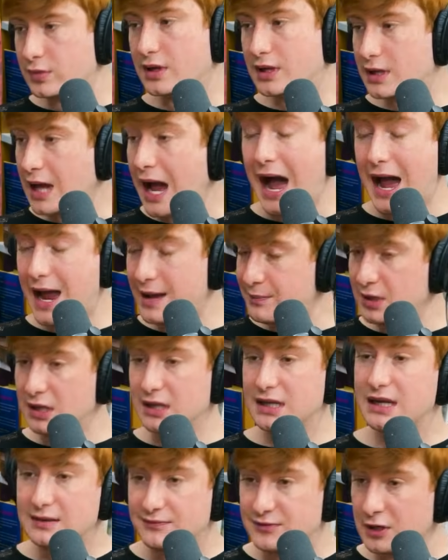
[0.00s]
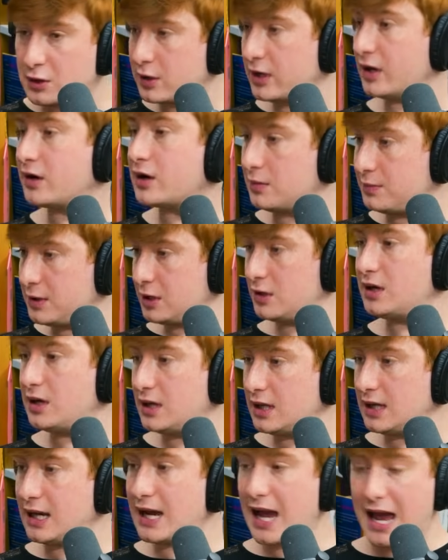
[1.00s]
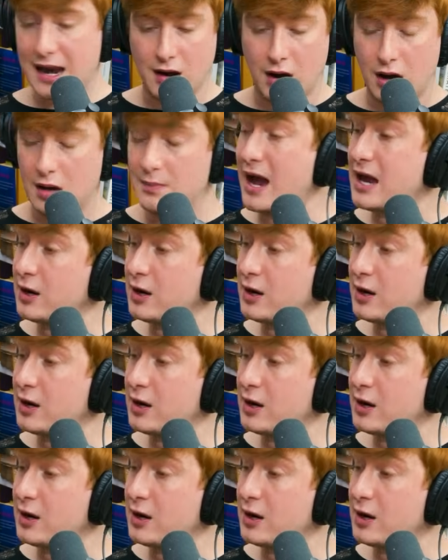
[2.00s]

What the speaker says: I believe the queer community and all